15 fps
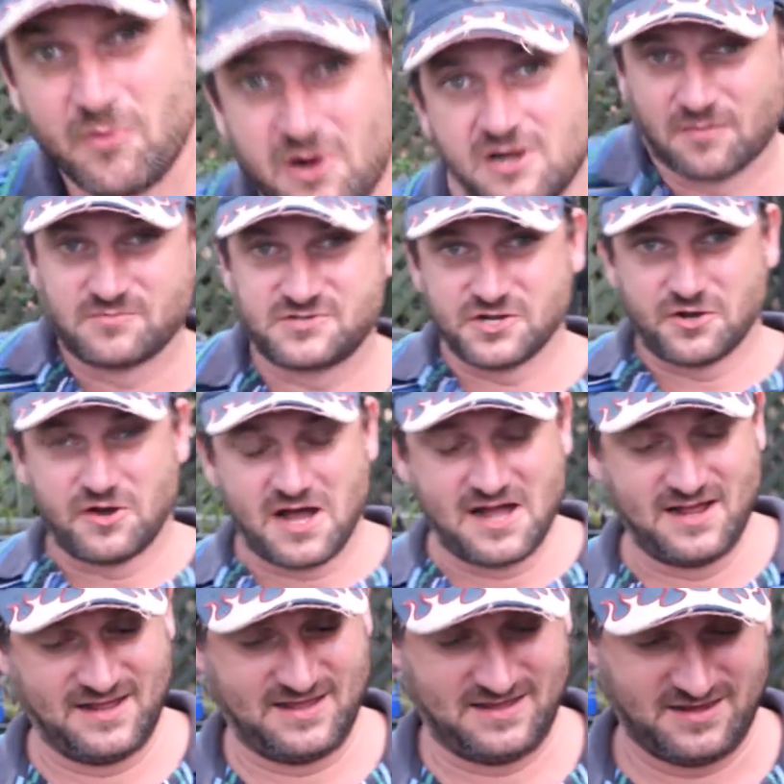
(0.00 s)
welcome to
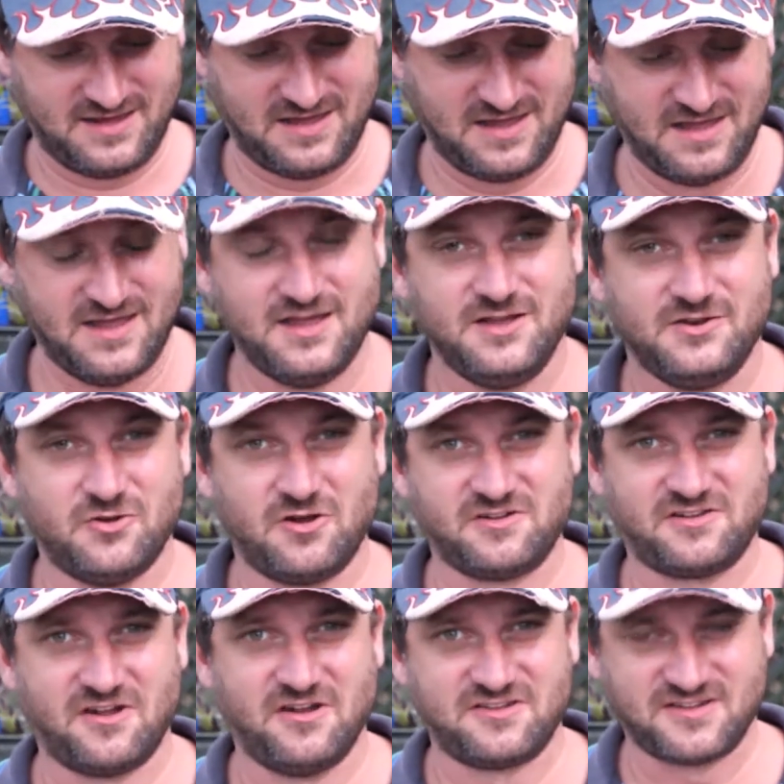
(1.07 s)
uh, not
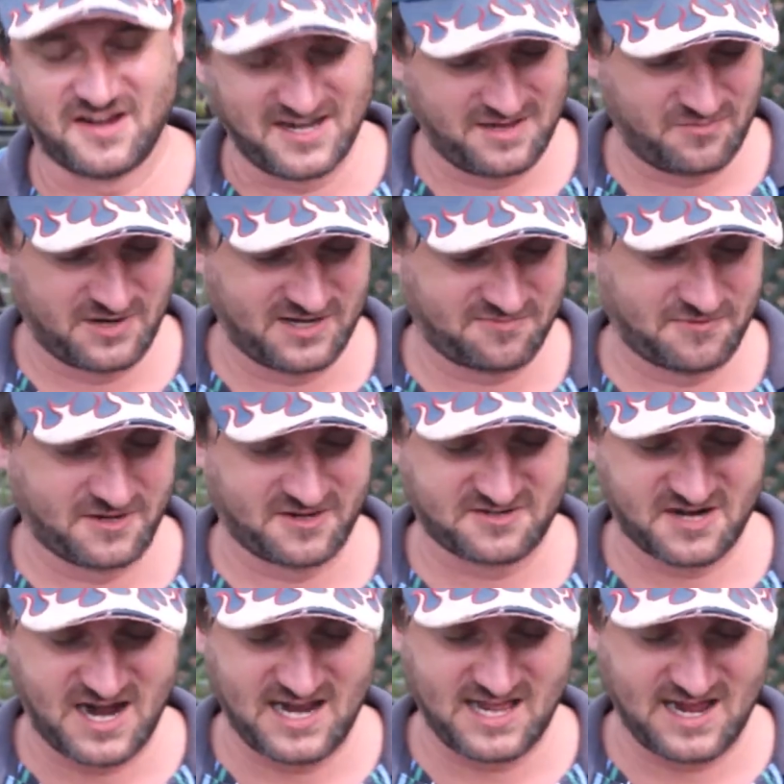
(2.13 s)
so sunny Brisbane,
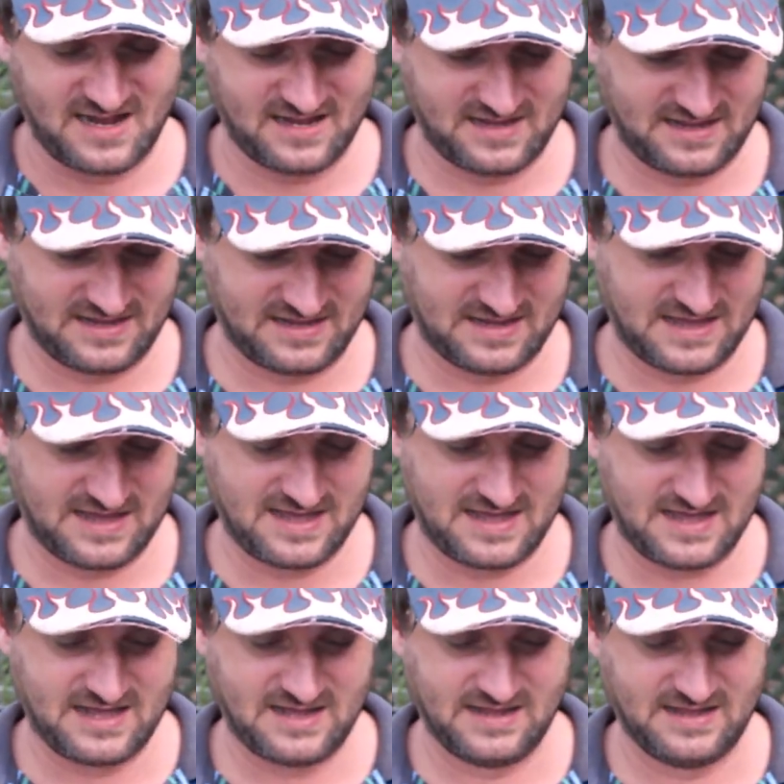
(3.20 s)
Australia.
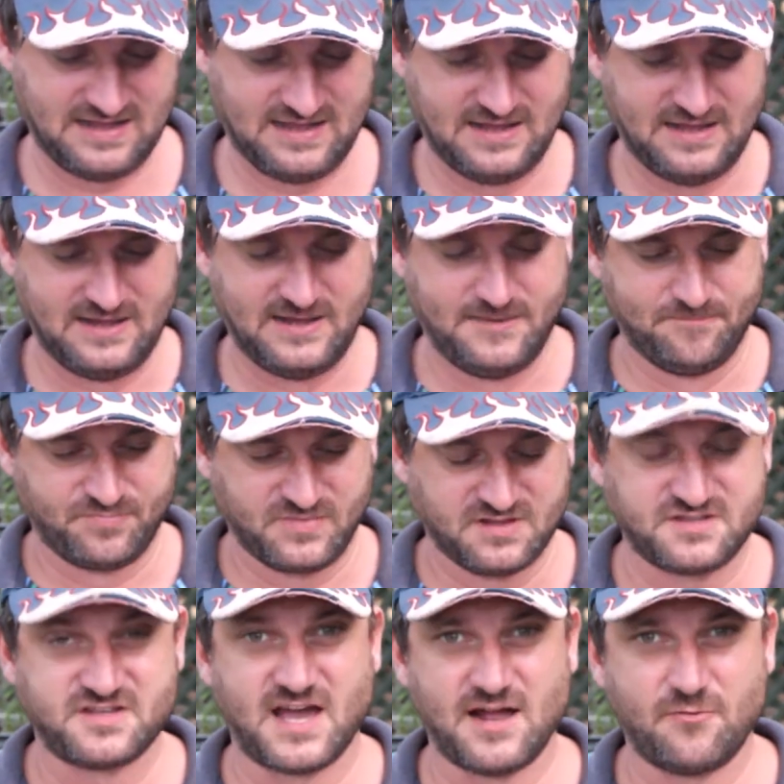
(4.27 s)
Uh,
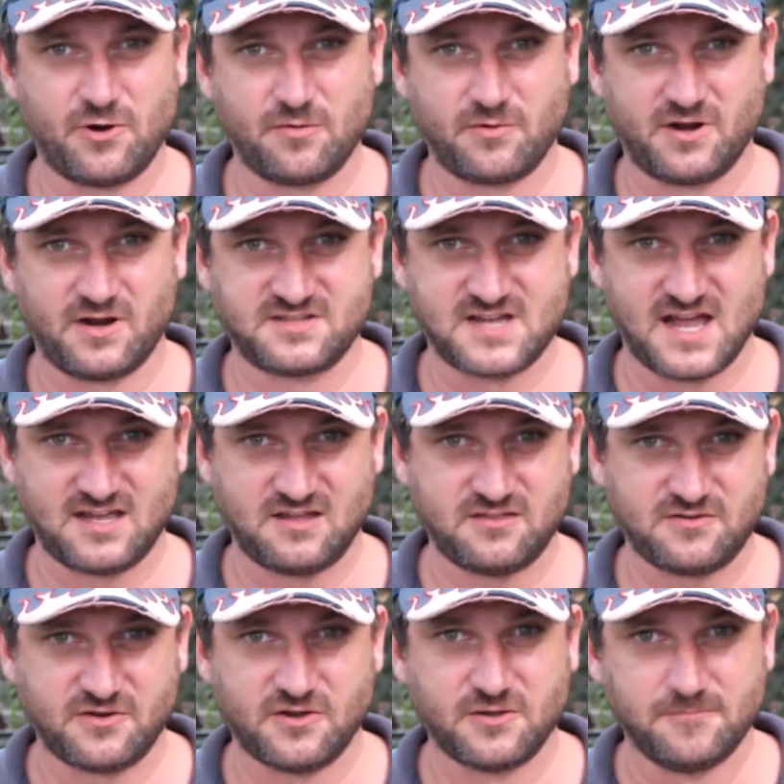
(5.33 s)
today what I'm going to take you
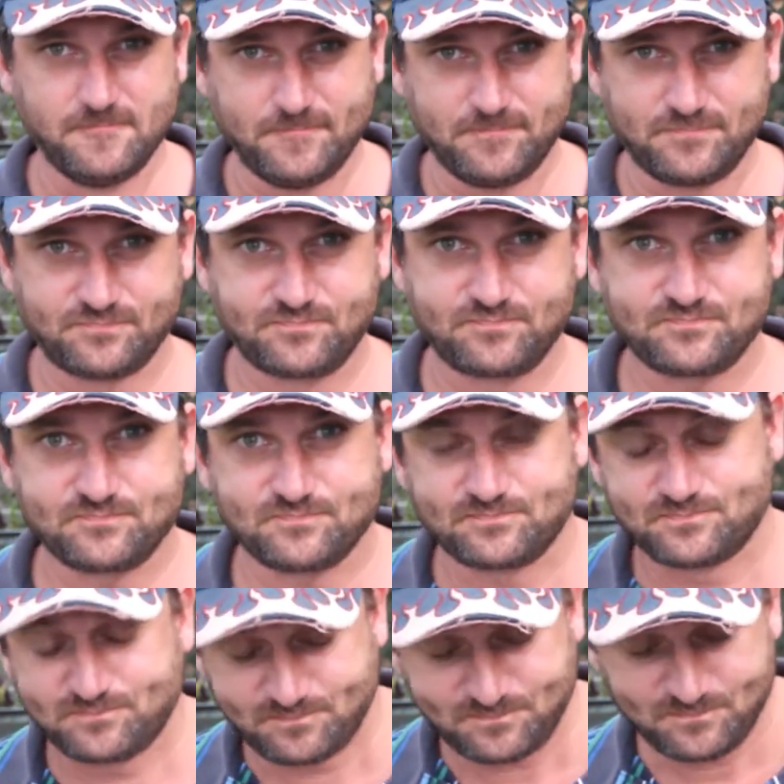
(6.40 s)
through
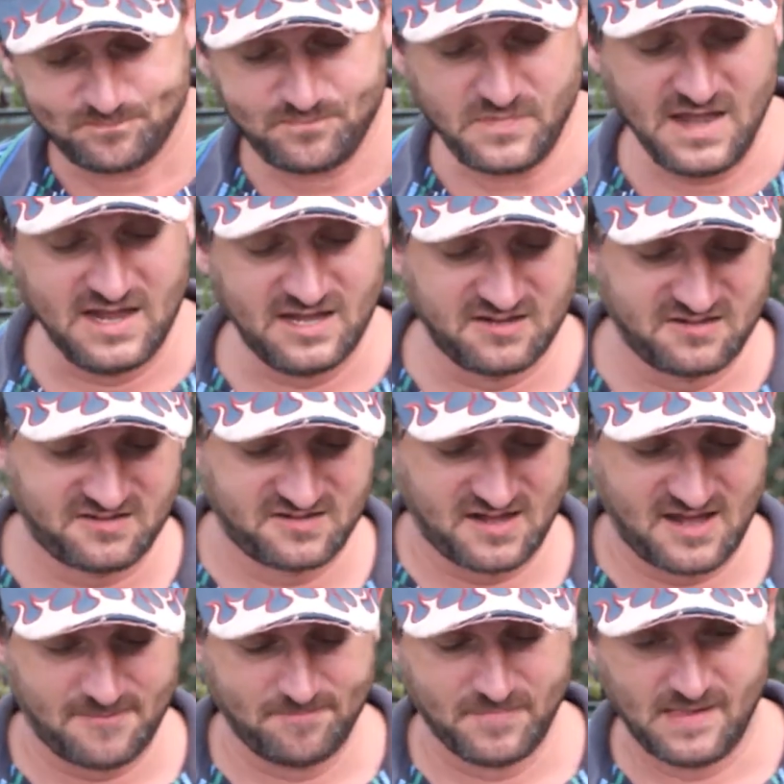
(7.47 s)
is
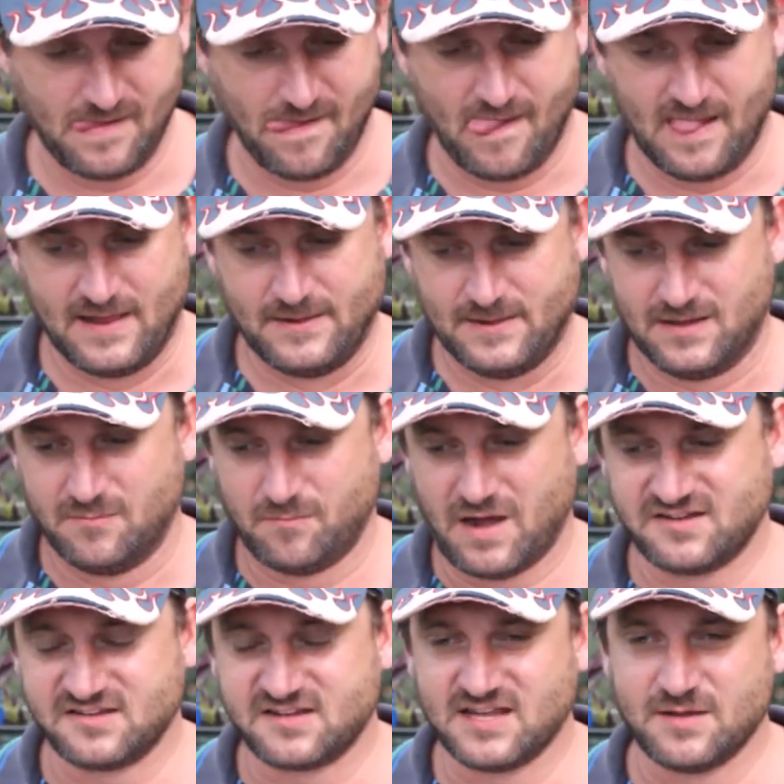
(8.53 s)
uh,
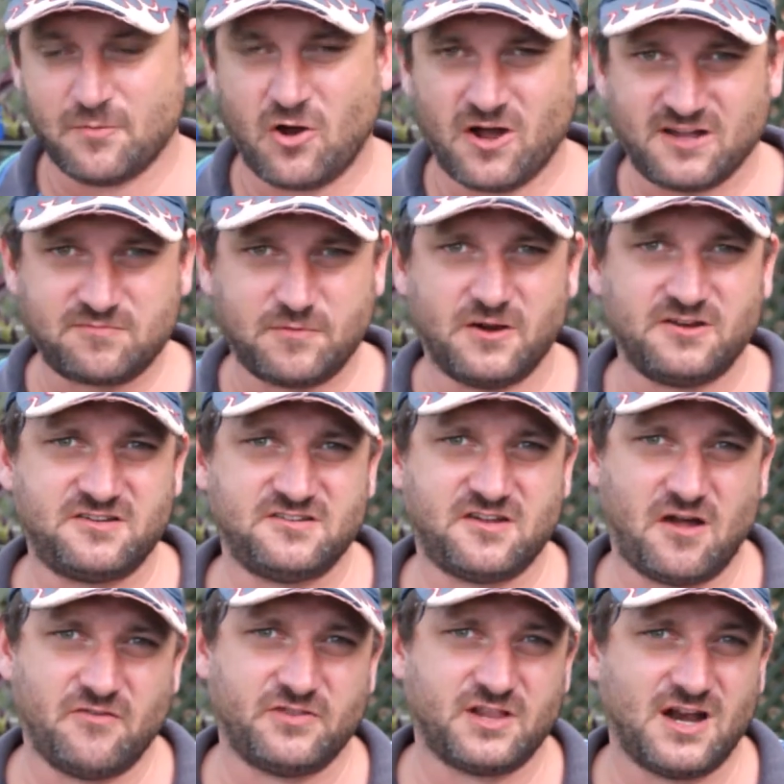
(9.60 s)
basically my experiences
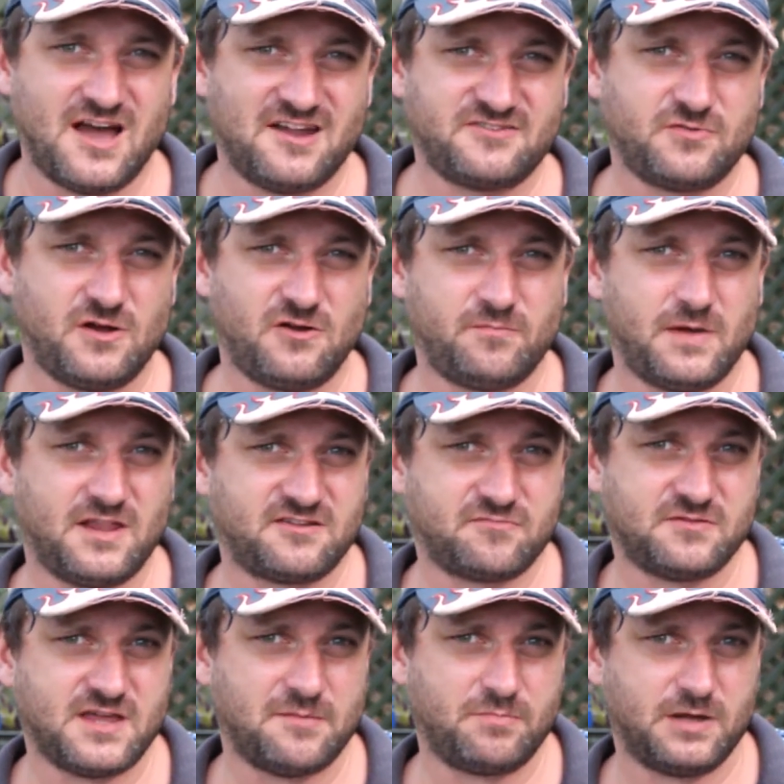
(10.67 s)
over the last 12 months
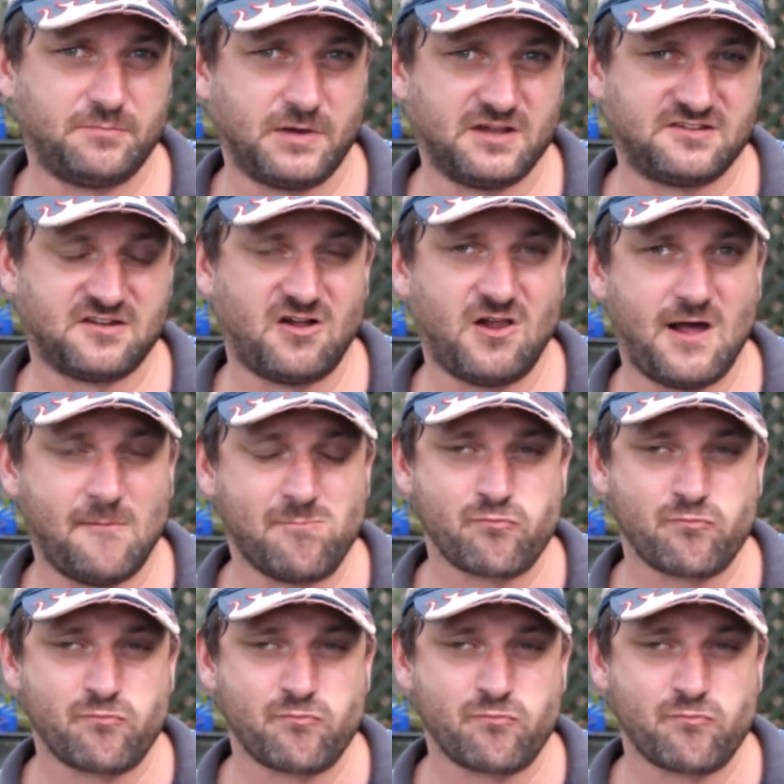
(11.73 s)
with MPP Solar.